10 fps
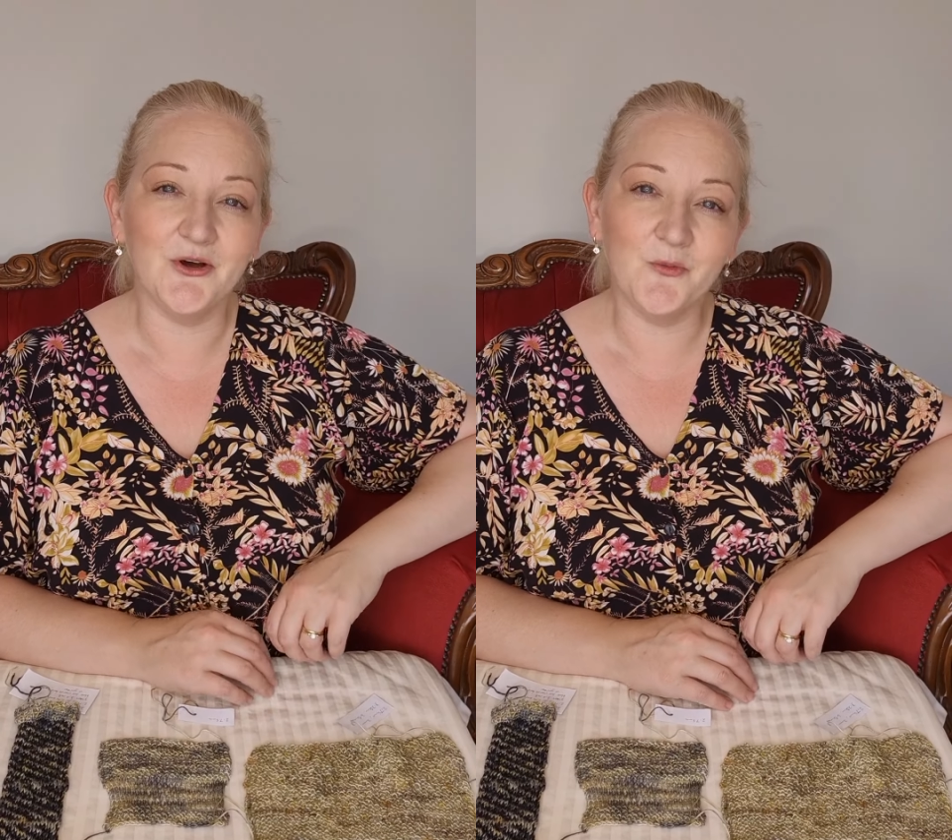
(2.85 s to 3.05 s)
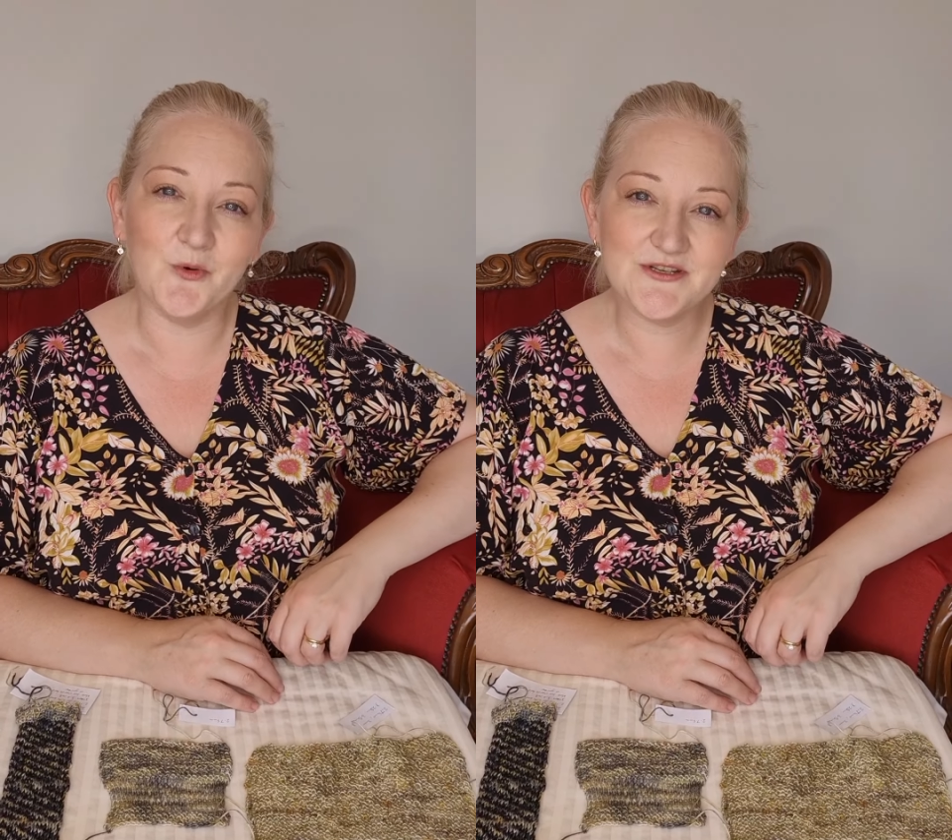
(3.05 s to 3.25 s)

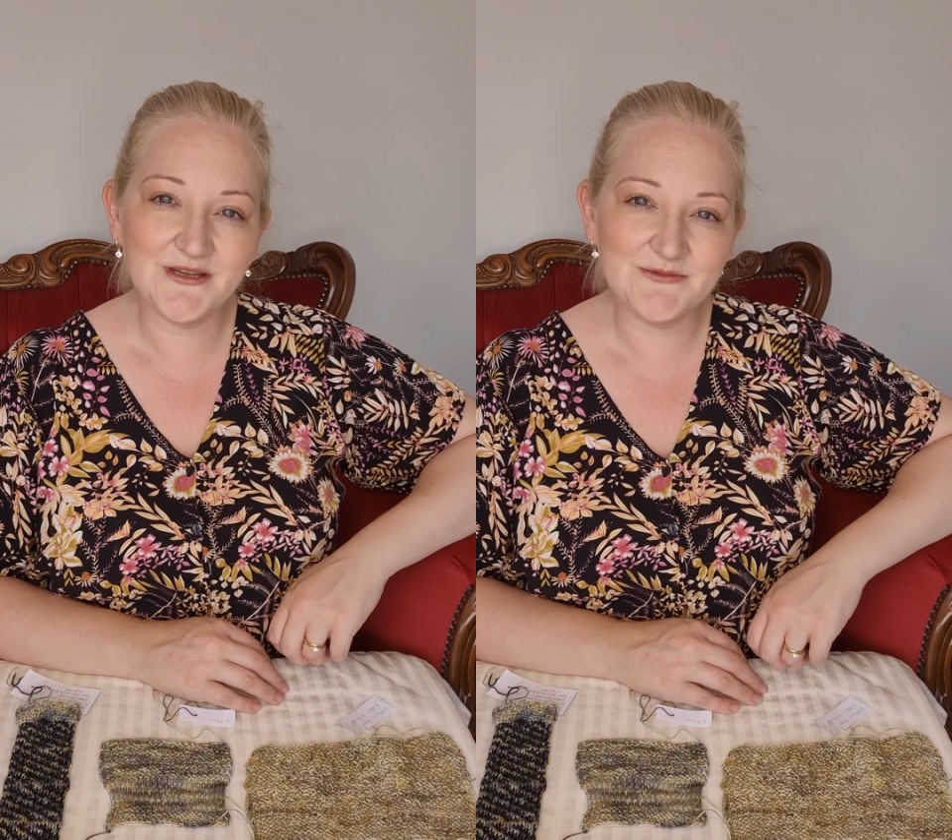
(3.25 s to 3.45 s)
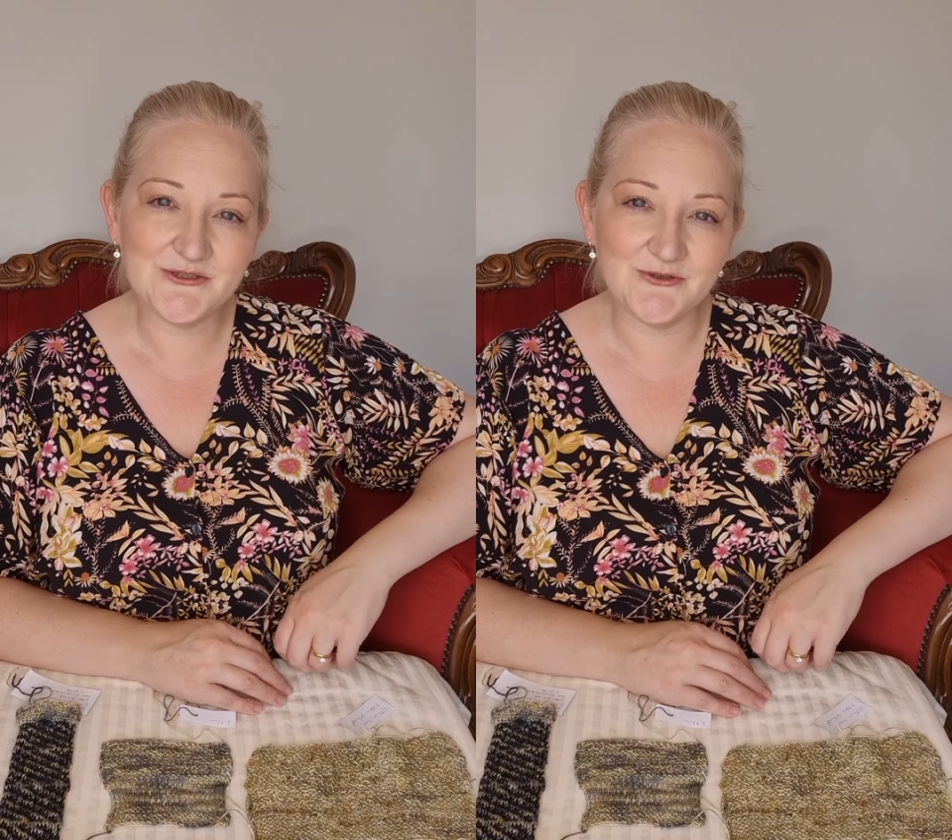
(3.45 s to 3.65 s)
on what
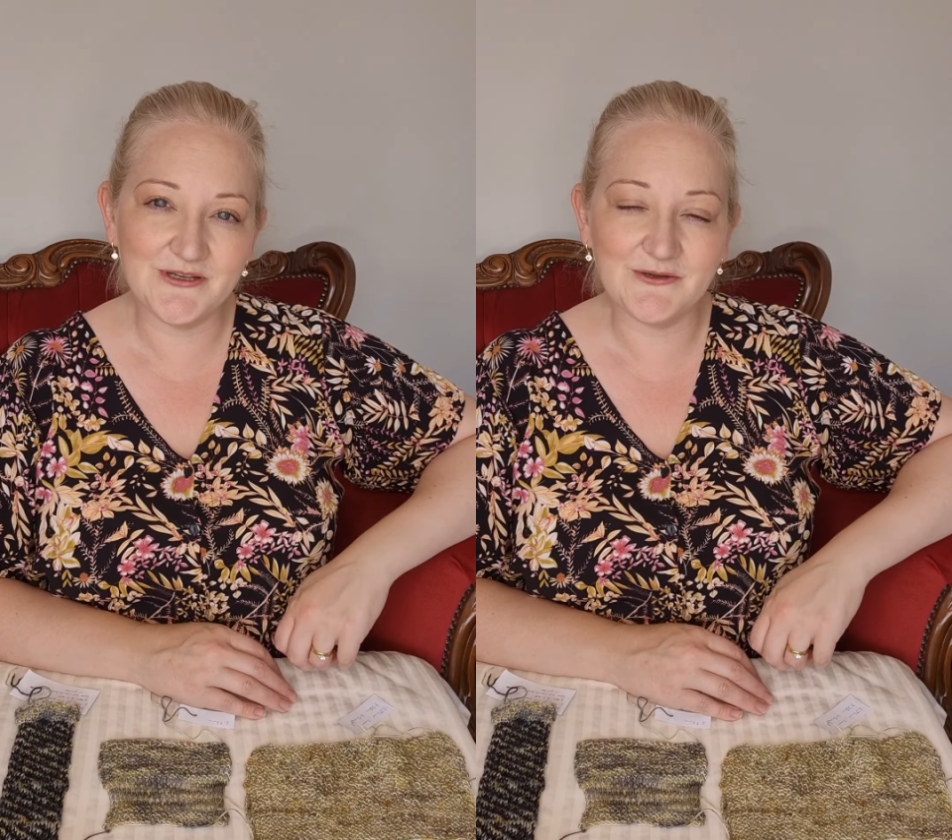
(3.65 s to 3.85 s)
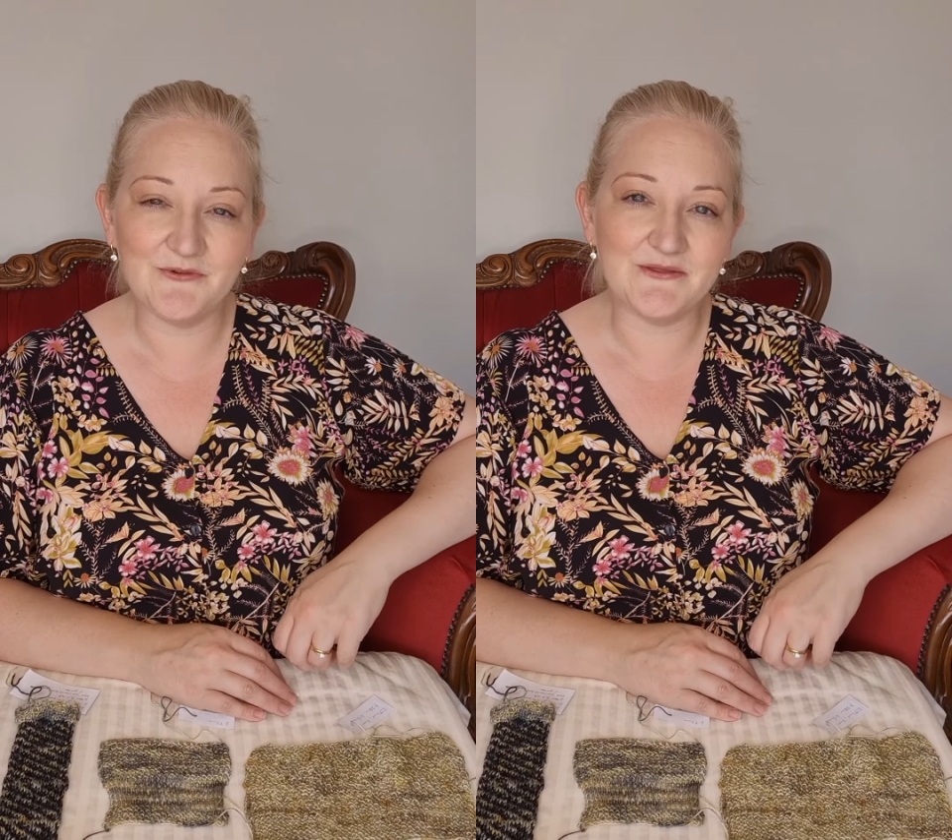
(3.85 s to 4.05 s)
I'm
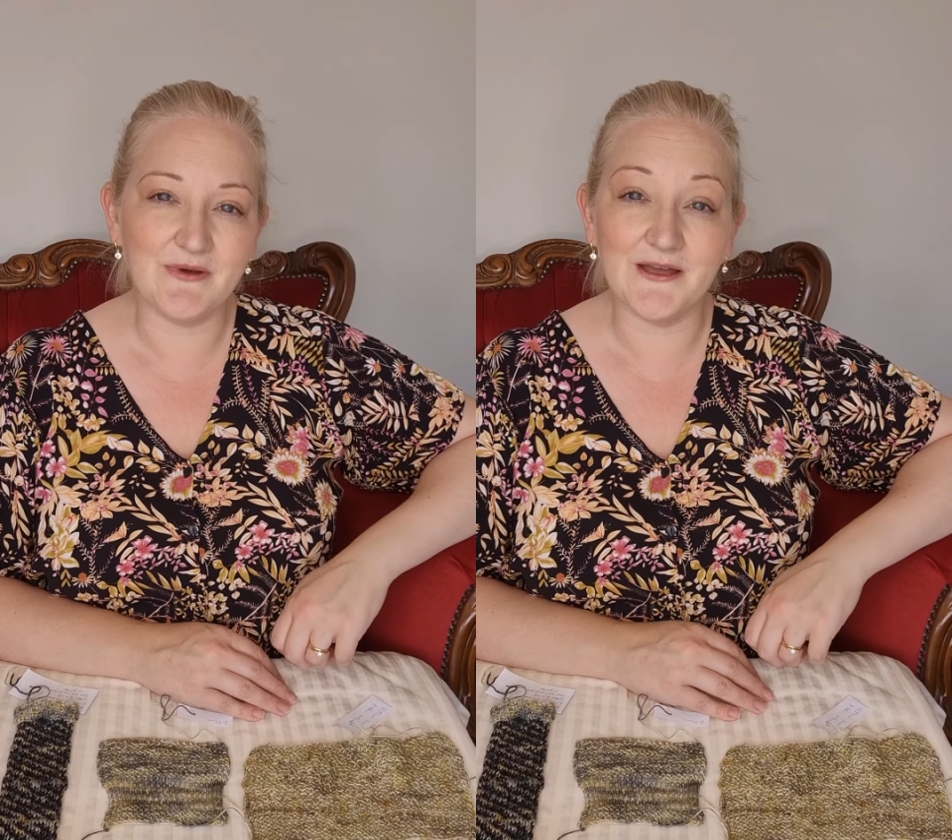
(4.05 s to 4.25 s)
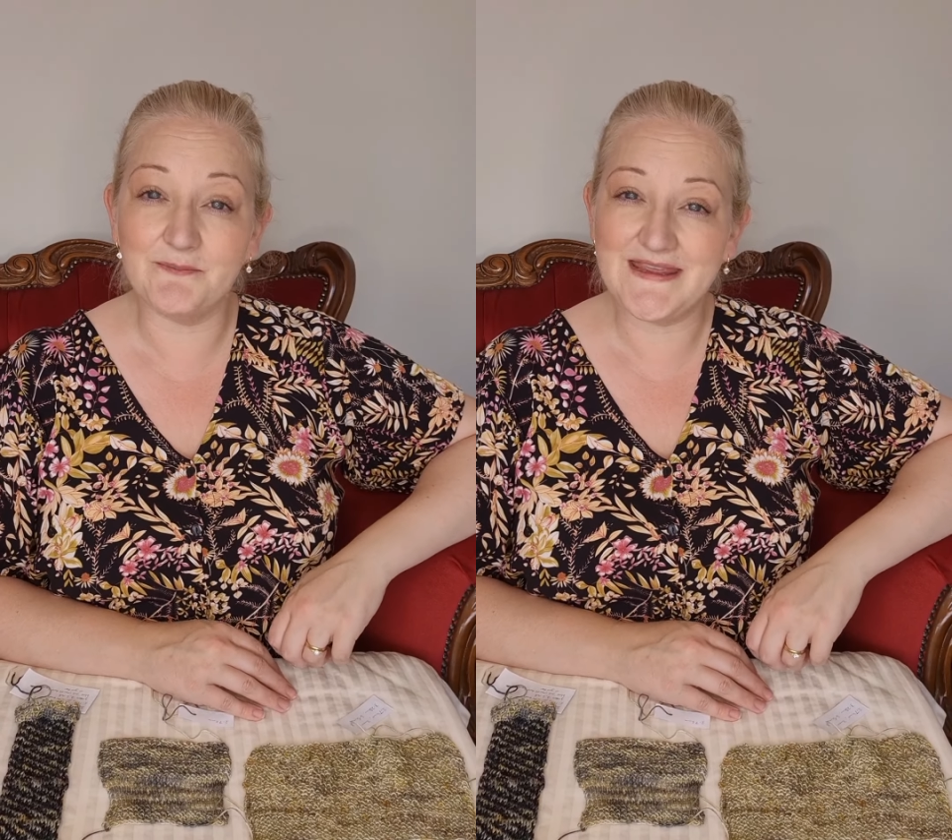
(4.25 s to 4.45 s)
doing with my